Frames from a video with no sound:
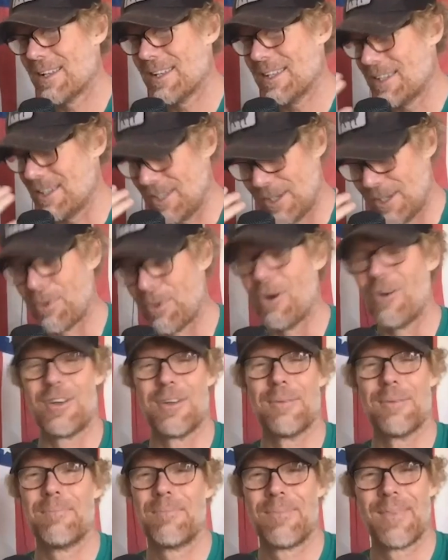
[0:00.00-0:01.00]
you broke
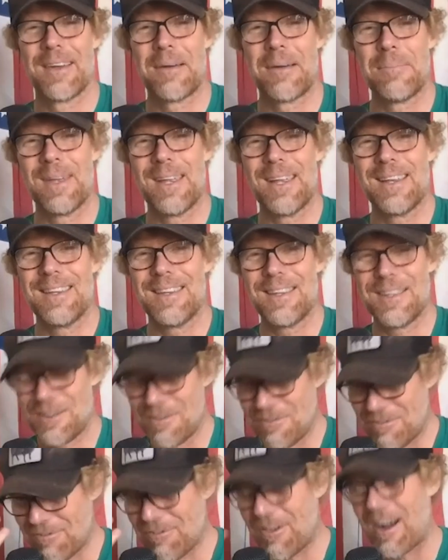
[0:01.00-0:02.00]
him. I mean,
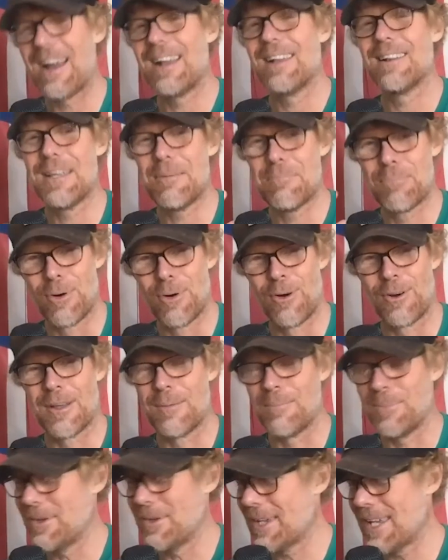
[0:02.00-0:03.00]
you finally broke
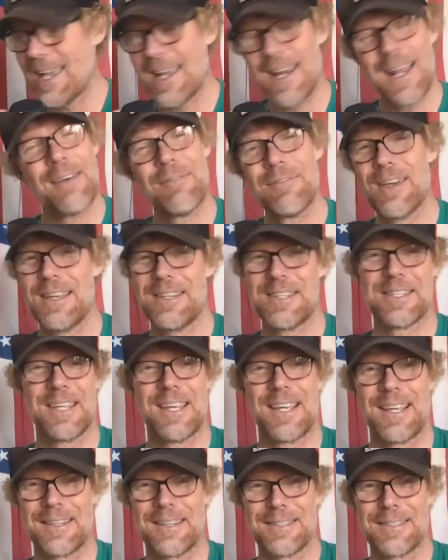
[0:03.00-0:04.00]
him. You can't have nice
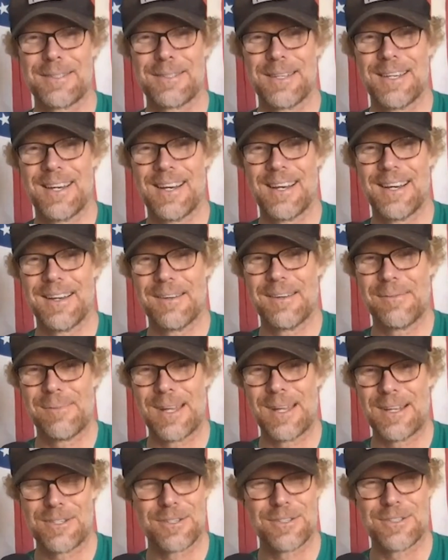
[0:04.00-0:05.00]
things,
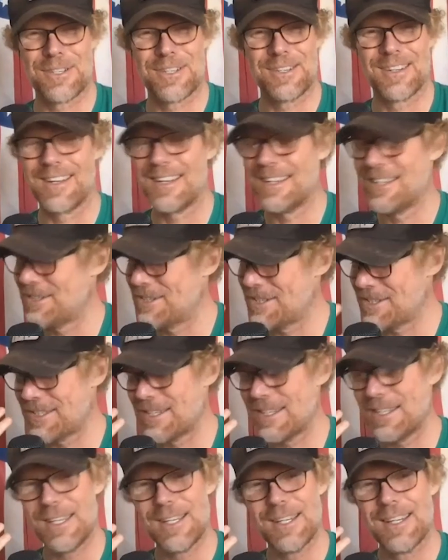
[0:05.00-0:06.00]
Manchester United.
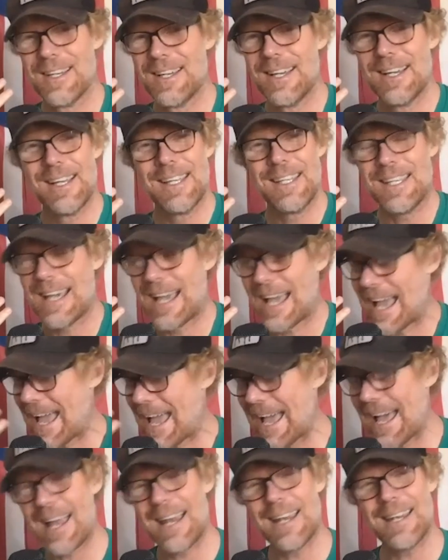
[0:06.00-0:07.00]
You
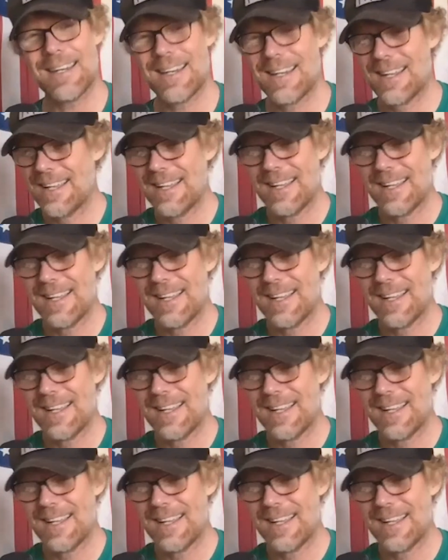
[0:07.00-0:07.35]
had